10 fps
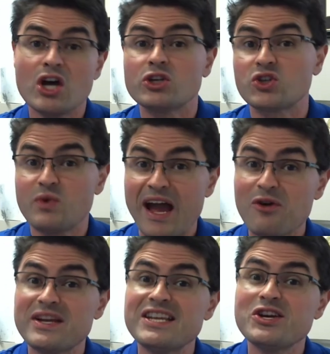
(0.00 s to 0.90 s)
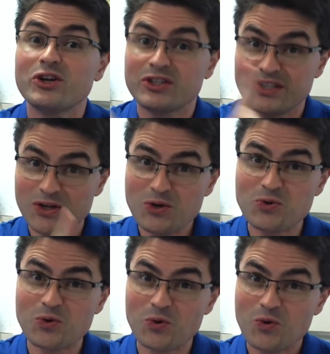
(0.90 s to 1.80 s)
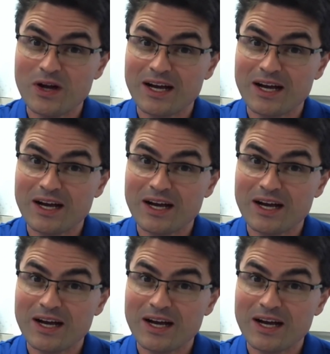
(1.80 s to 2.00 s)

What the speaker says: So now in year 2,